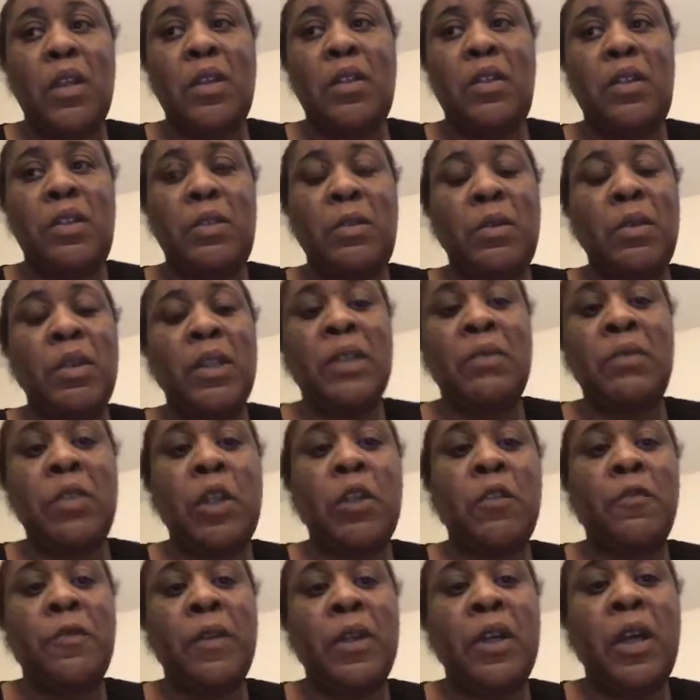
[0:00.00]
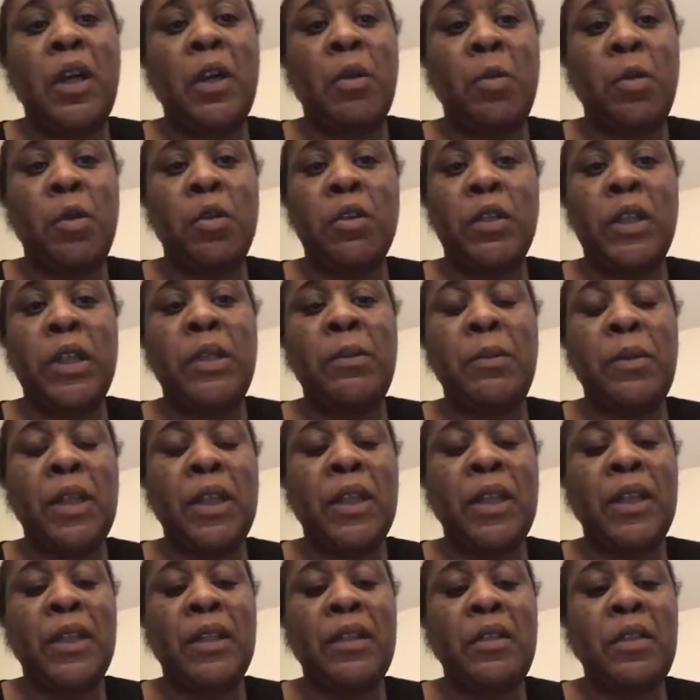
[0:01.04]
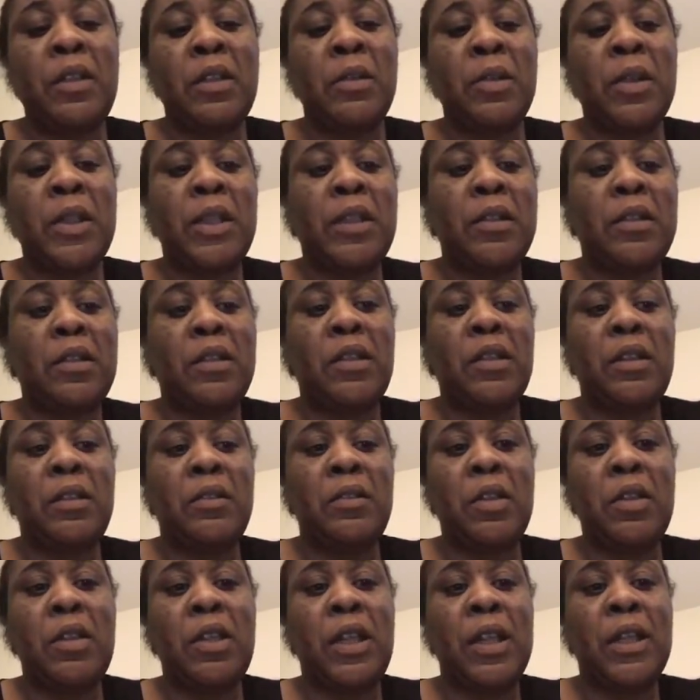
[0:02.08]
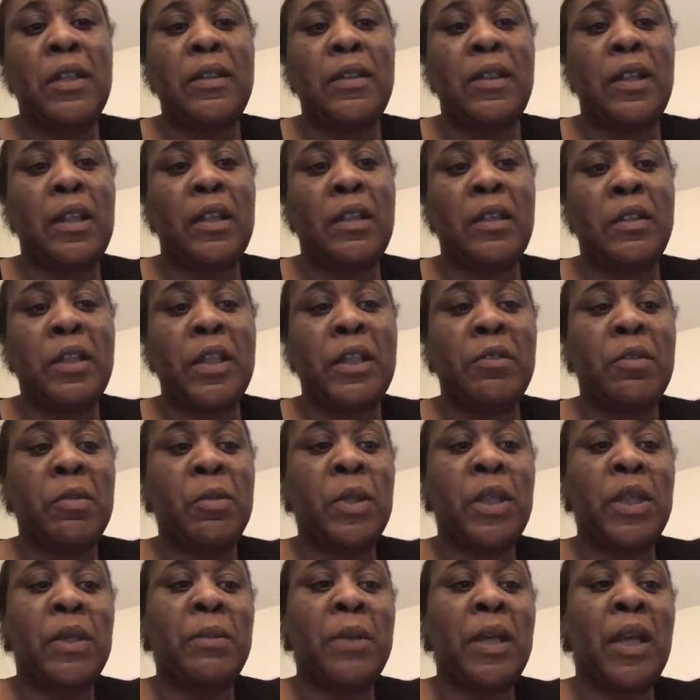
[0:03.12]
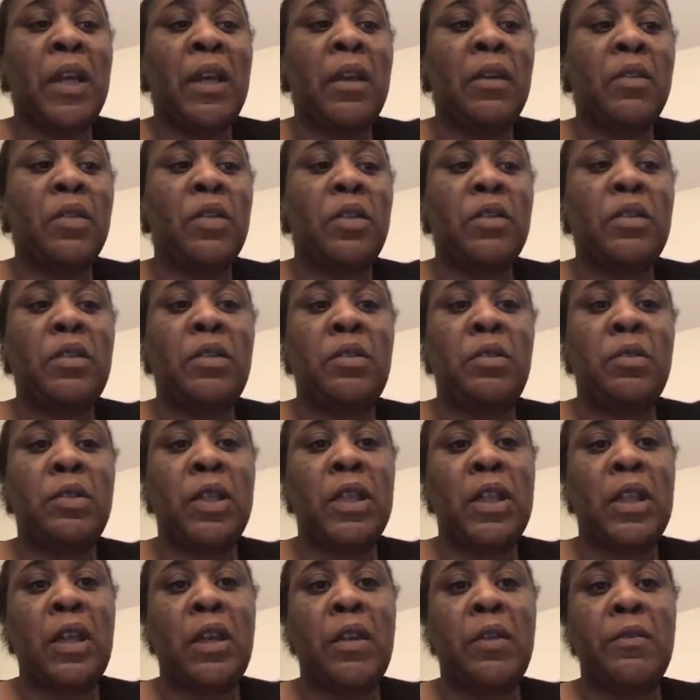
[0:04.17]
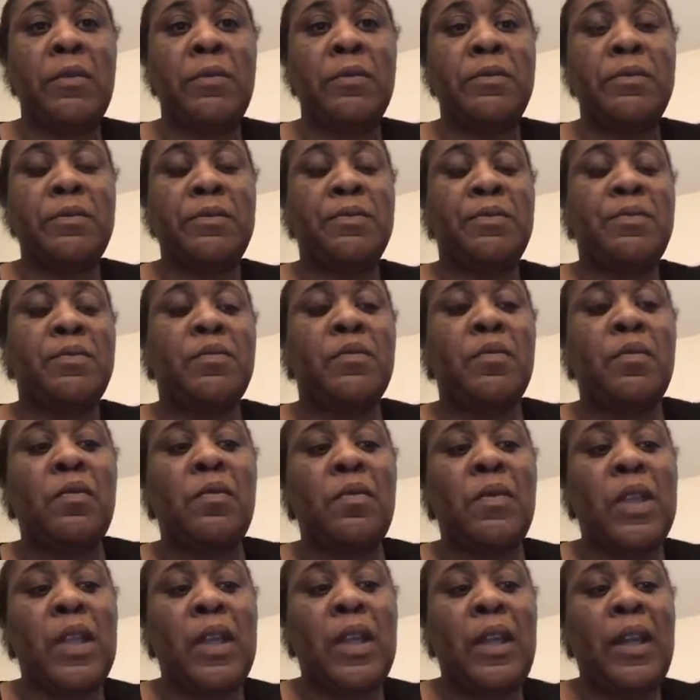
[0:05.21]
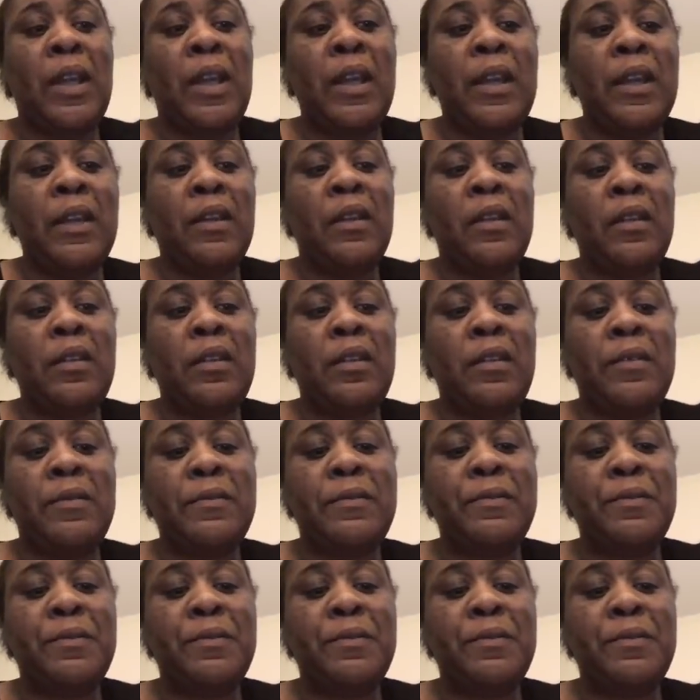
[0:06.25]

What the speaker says: she would give you a warning, be like, you know what, if you can't say hello to everybody in my house, you can go. And